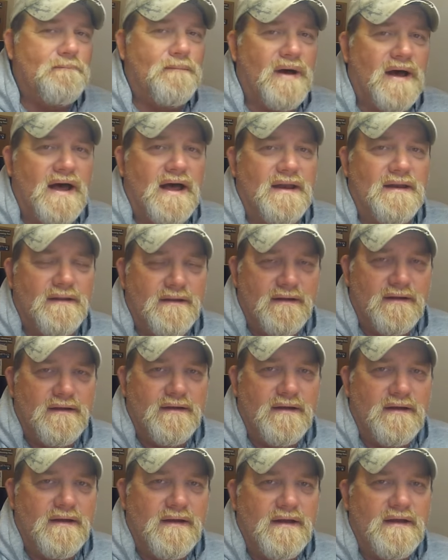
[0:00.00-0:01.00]
but
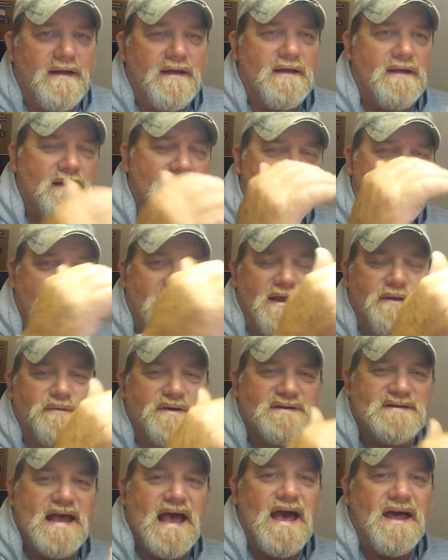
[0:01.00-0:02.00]
he
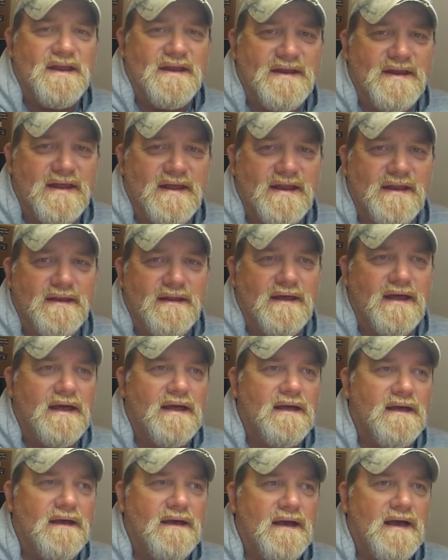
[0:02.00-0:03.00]
was added in
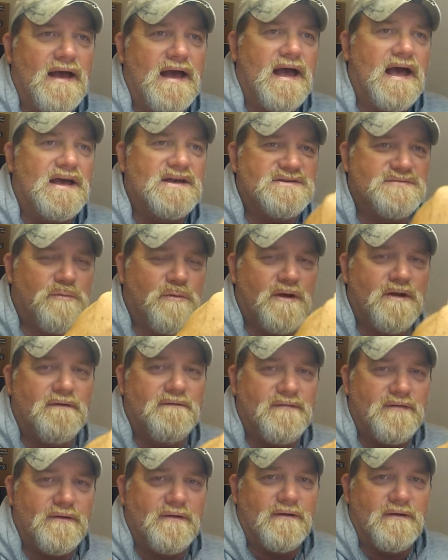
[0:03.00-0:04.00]
as one
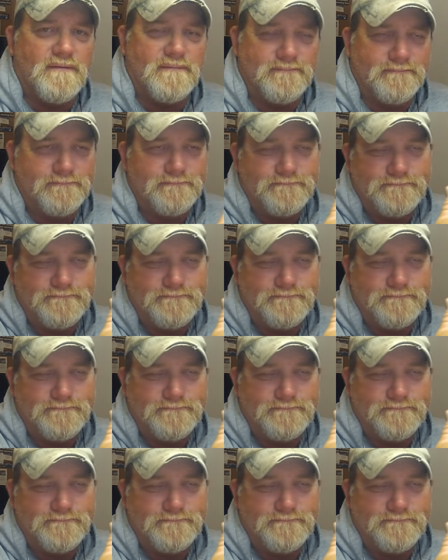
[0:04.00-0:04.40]
of their